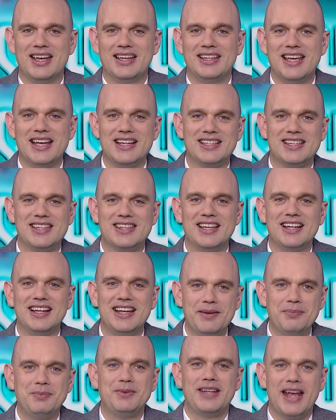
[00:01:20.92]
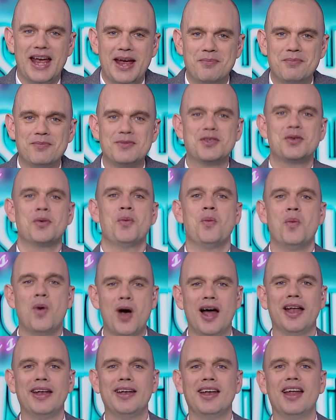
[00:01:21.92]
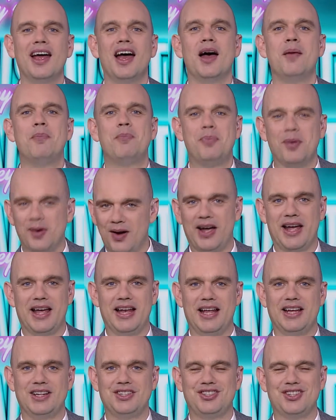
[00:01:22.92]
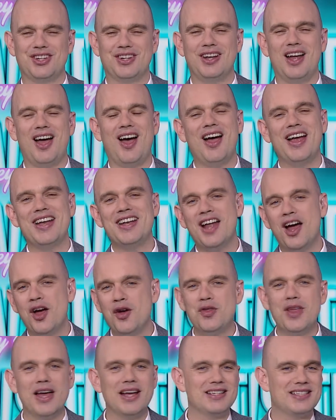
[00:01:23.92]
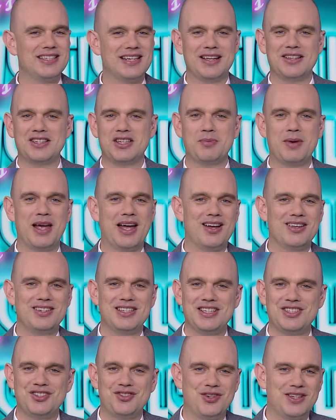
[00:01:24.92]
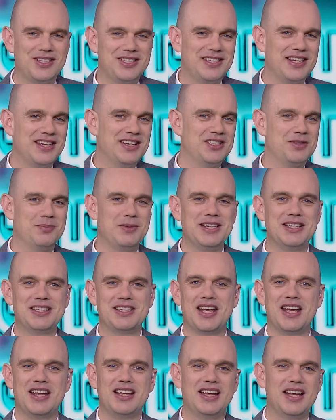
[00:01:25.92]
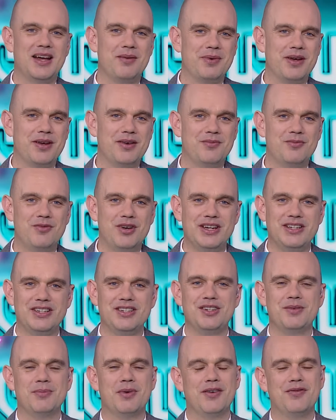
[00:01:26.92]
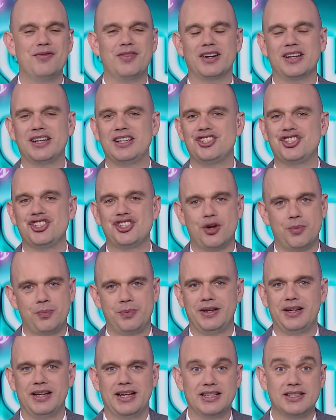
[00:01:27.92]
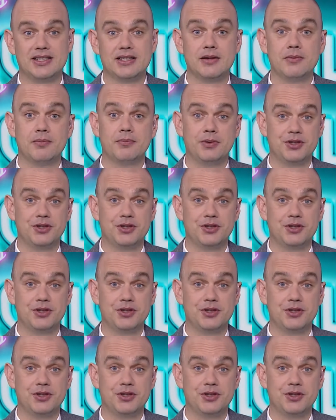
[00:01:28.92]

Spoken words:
Yes, the Lib Dems won a by-election. I know that sounds about as interesting as me turning up here and reading you my fucking shopping list.